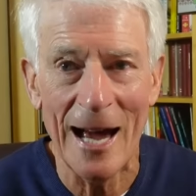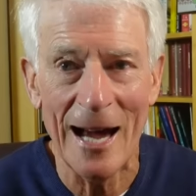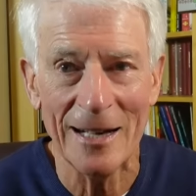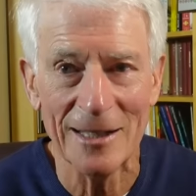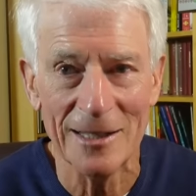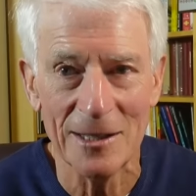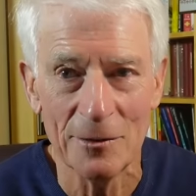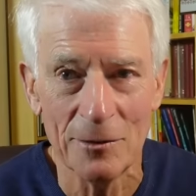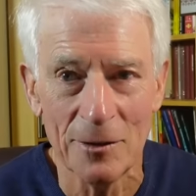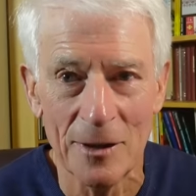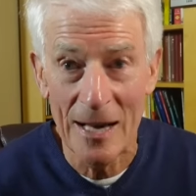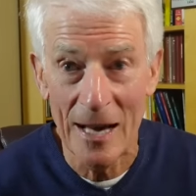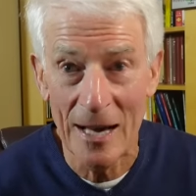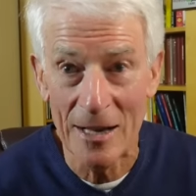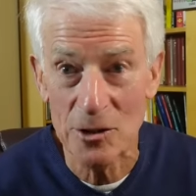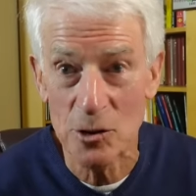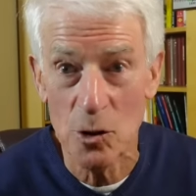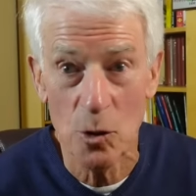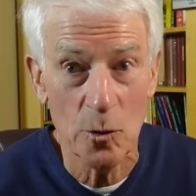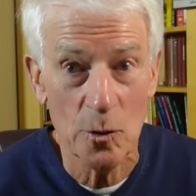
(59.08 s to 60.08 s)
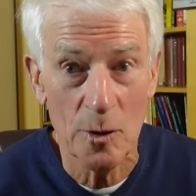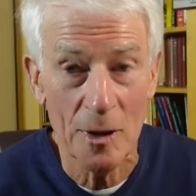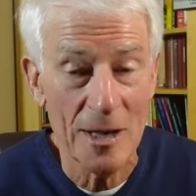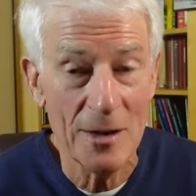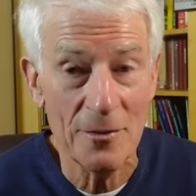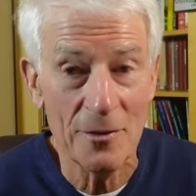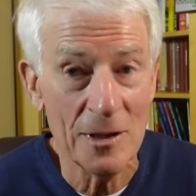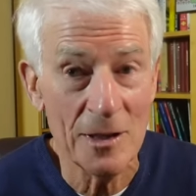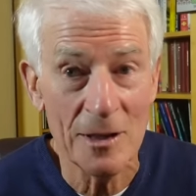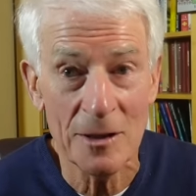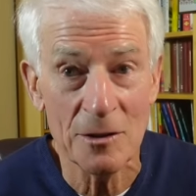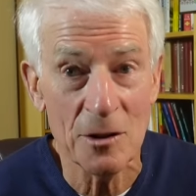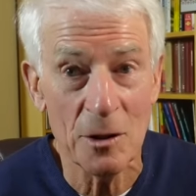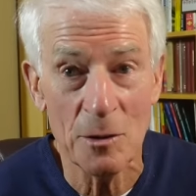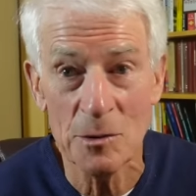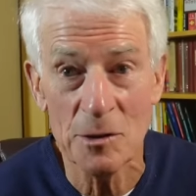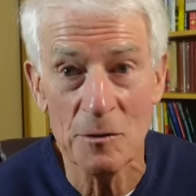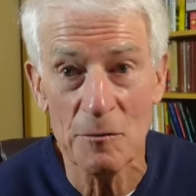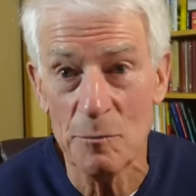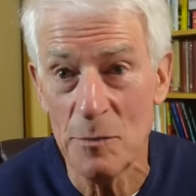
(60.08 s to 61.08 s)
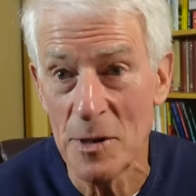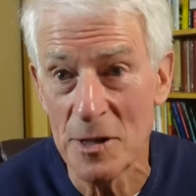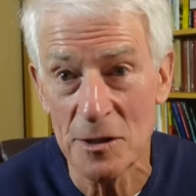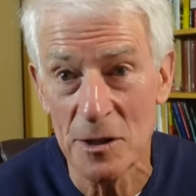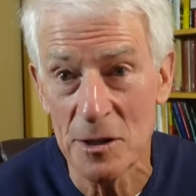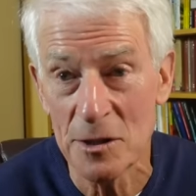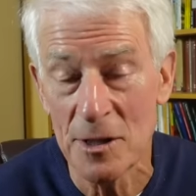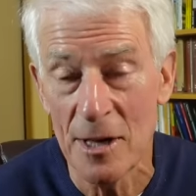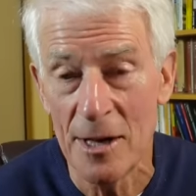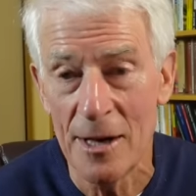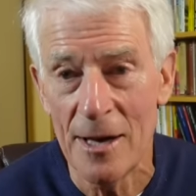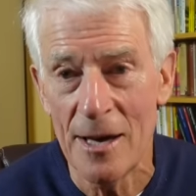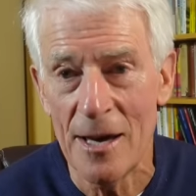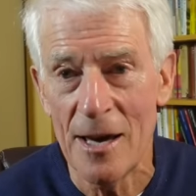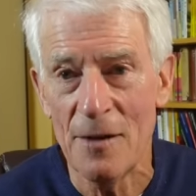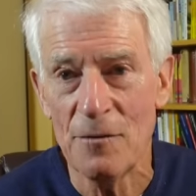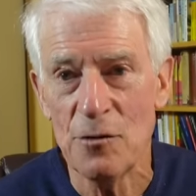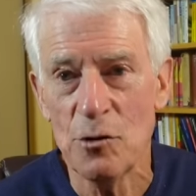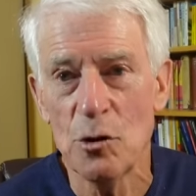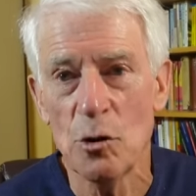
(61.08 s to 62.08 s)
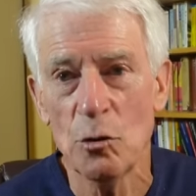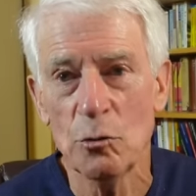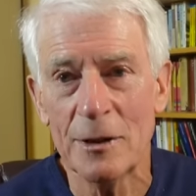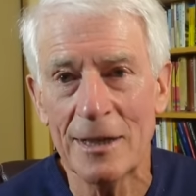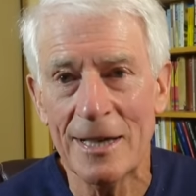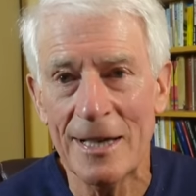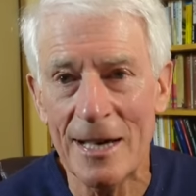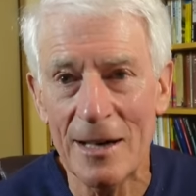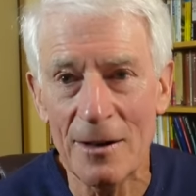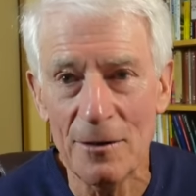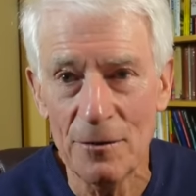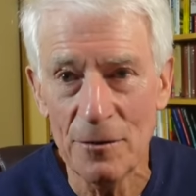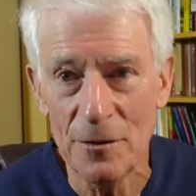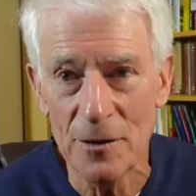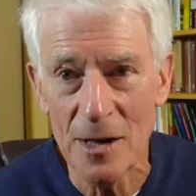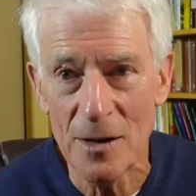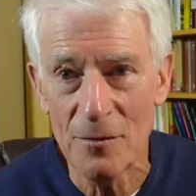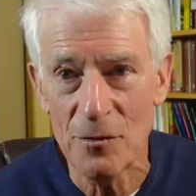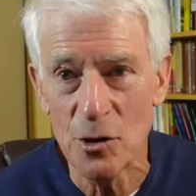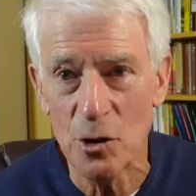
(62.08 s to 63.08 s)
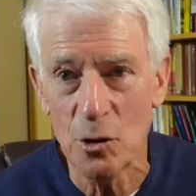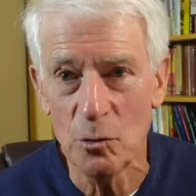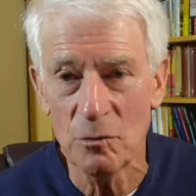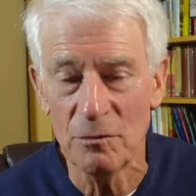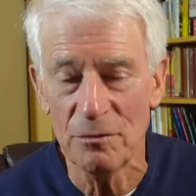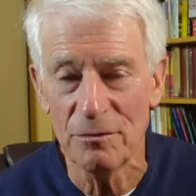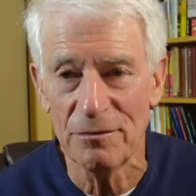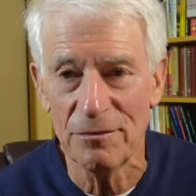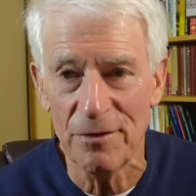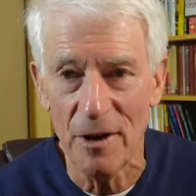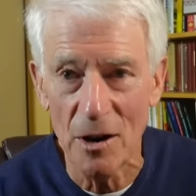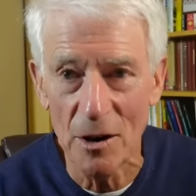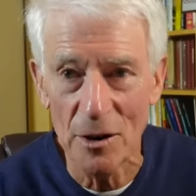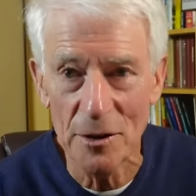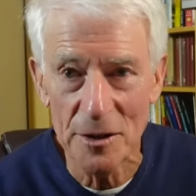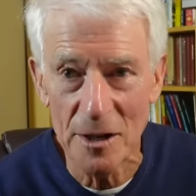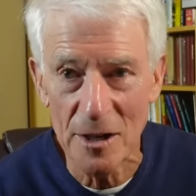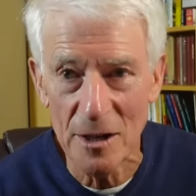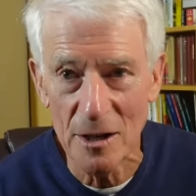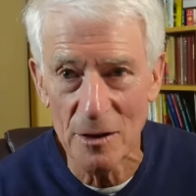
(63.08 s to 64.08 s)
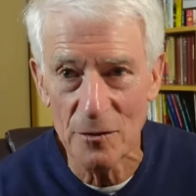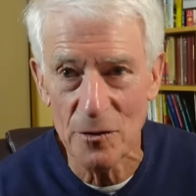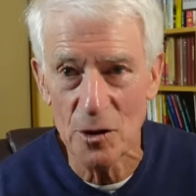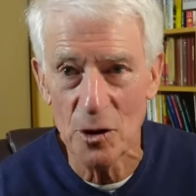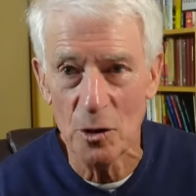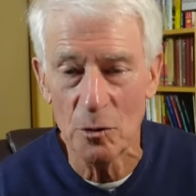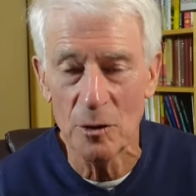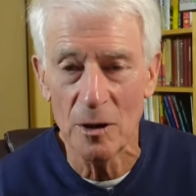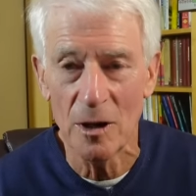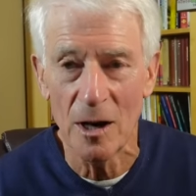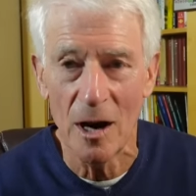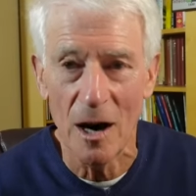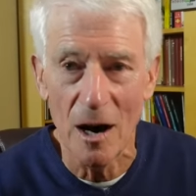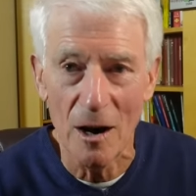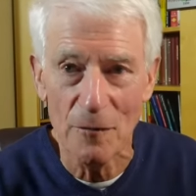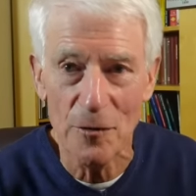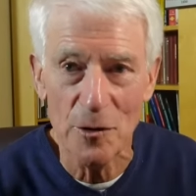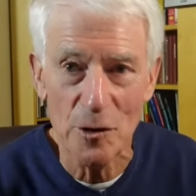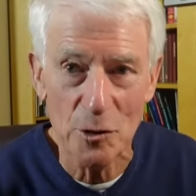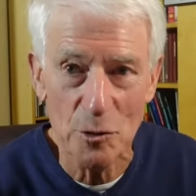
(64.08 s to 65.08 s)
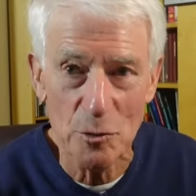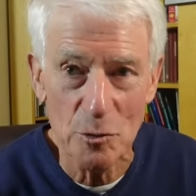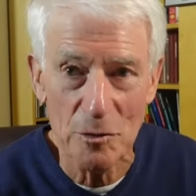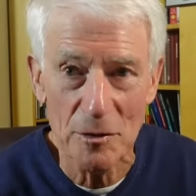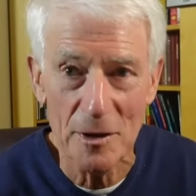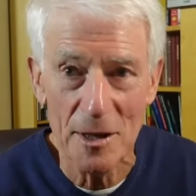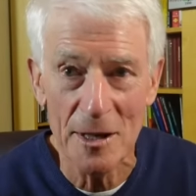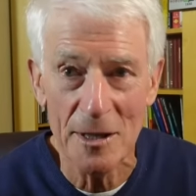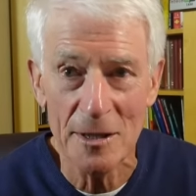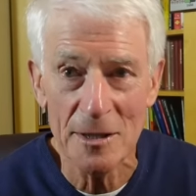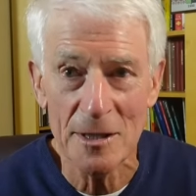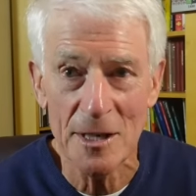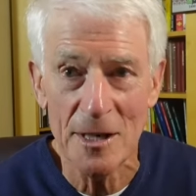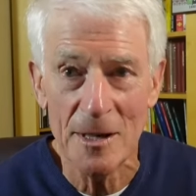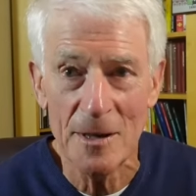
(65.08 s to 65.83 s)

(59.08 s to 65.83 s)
active. And so even in terms of business, if you don't give, if you don't volunteer, if you don't offer to do things,